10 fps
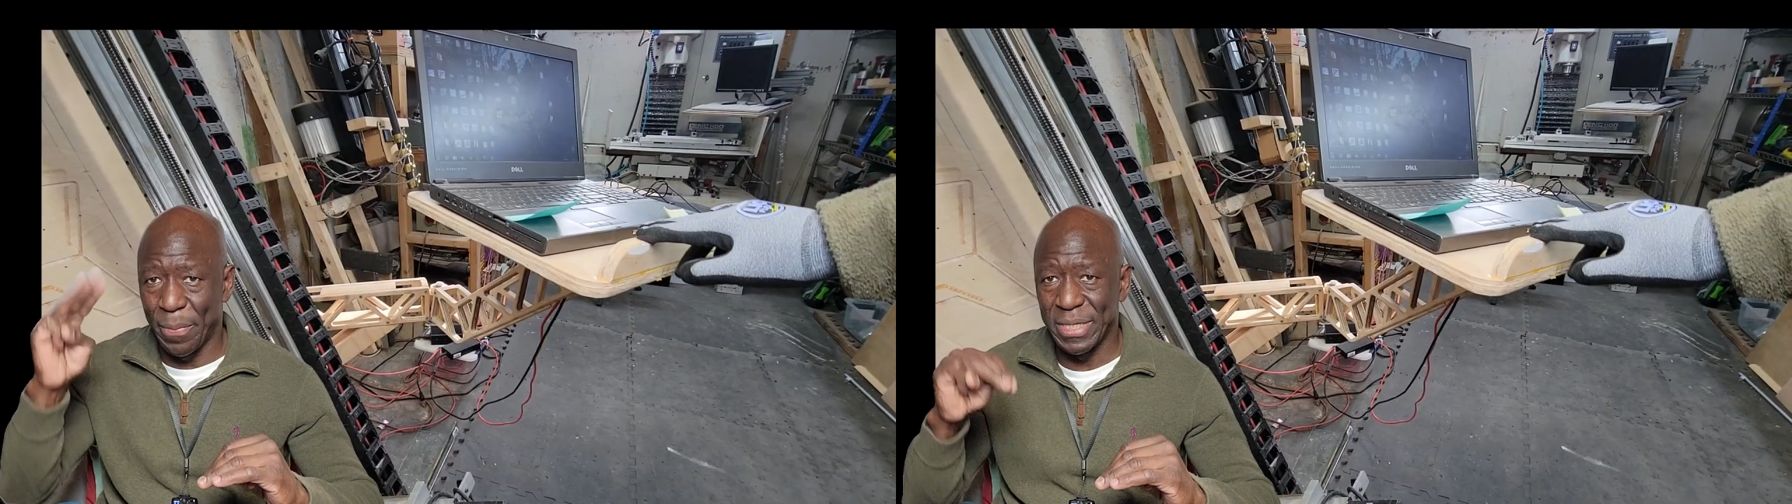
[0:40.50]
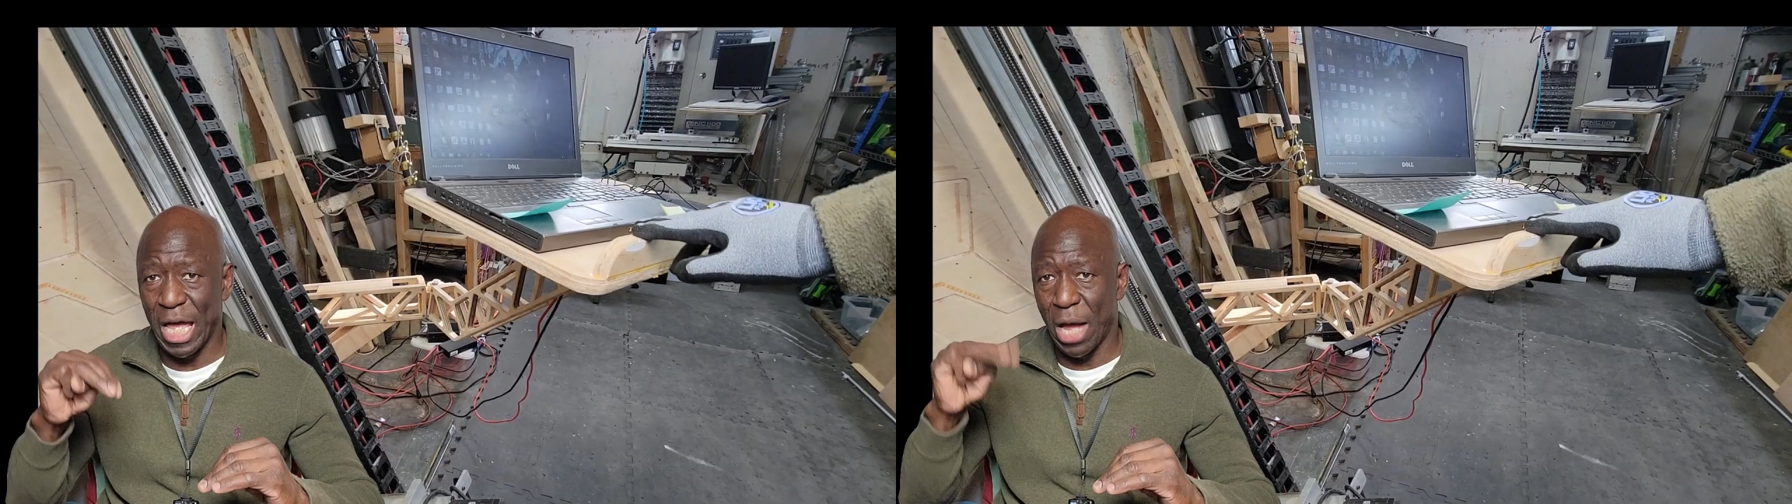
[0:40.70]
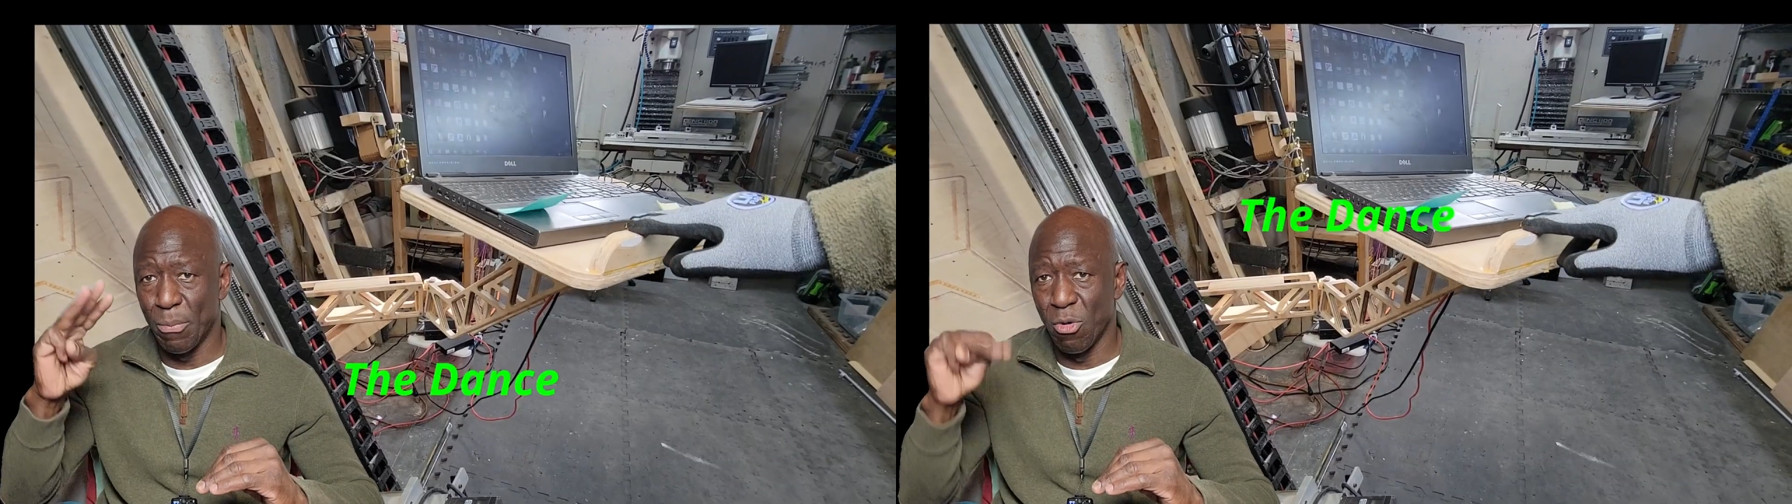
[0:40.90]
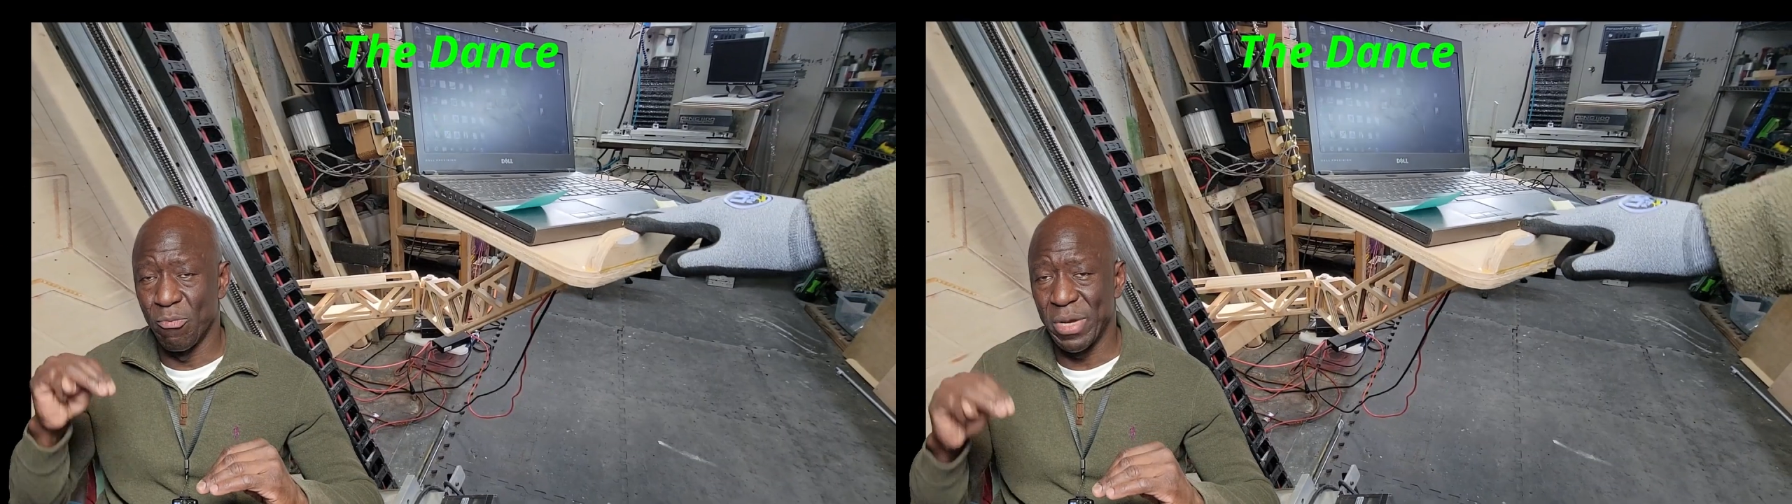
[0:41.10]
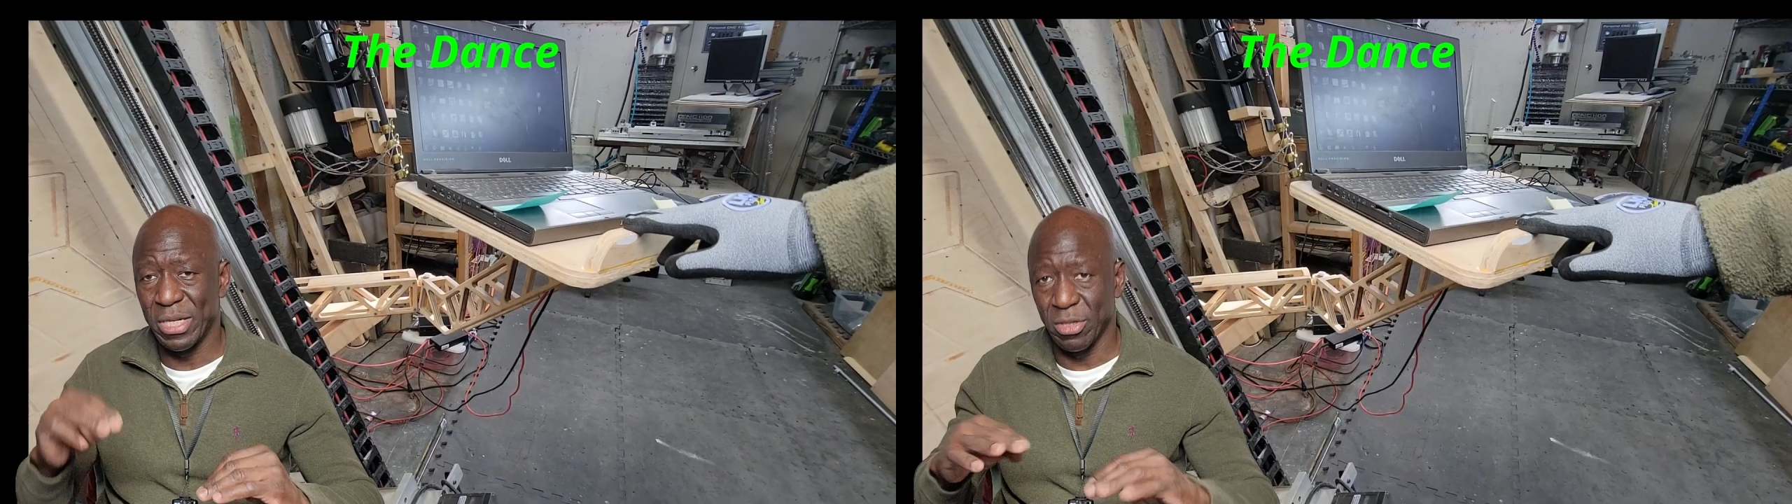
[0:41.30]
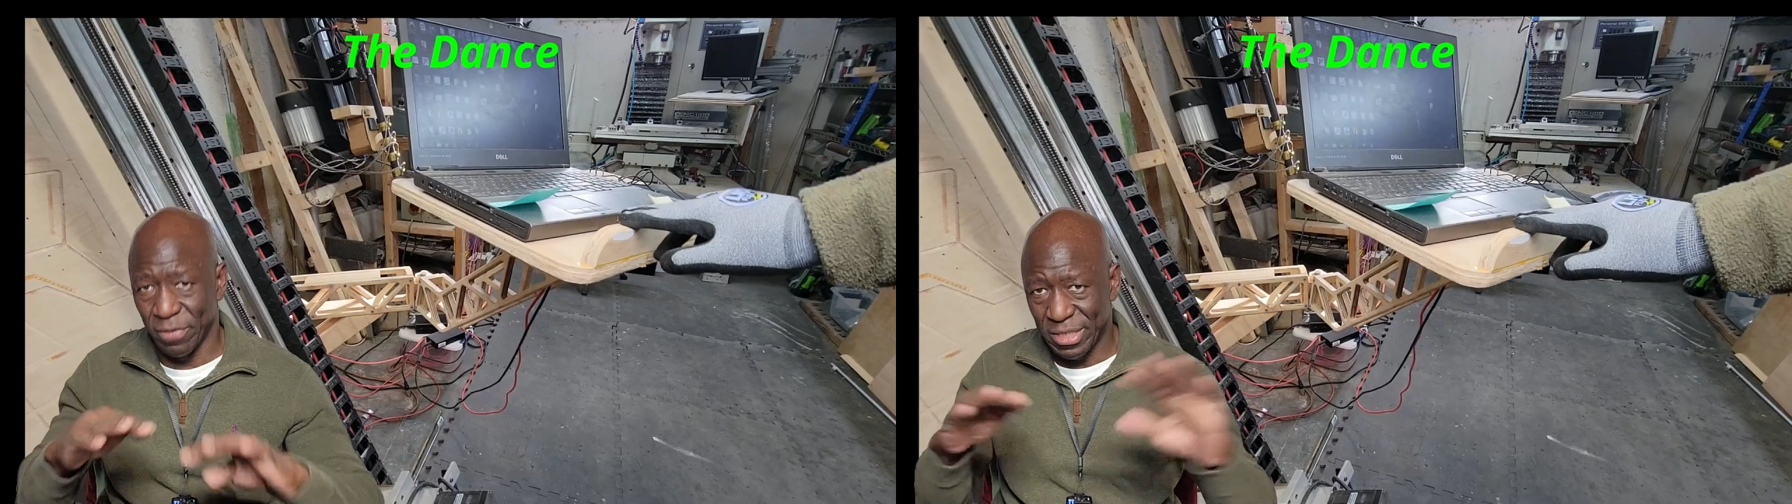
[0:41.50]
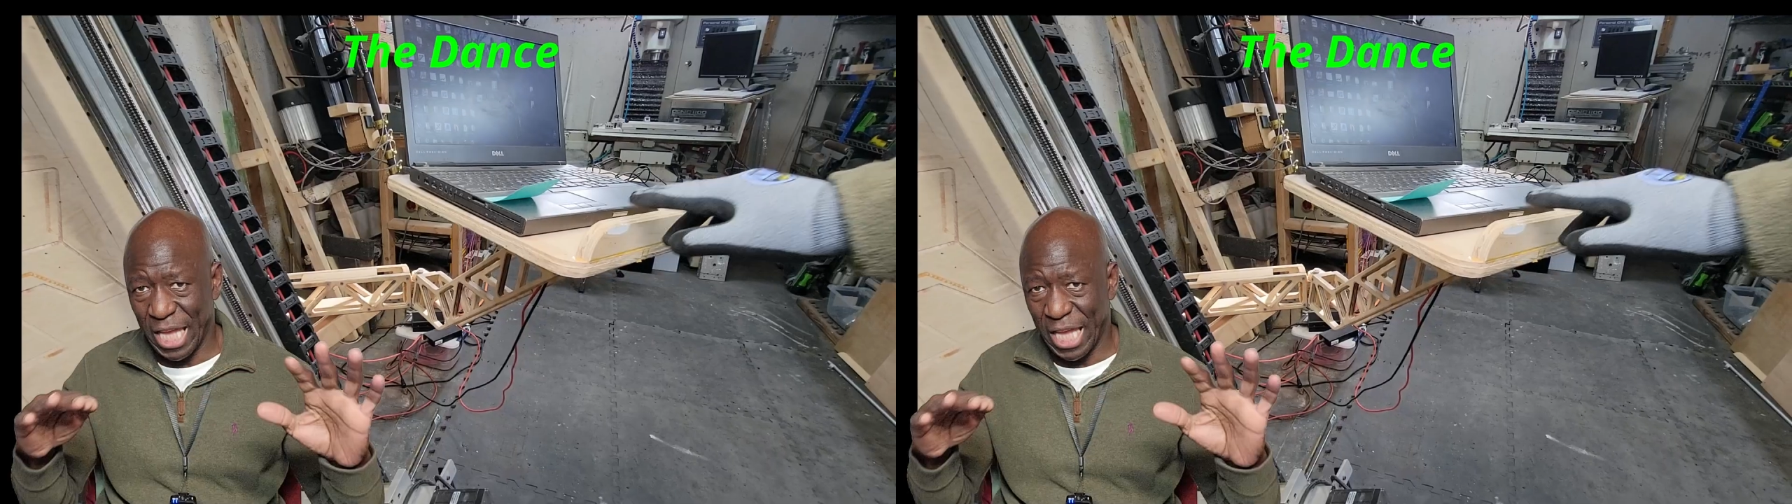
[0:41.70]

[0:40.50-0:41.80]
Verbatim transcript: and down movement of the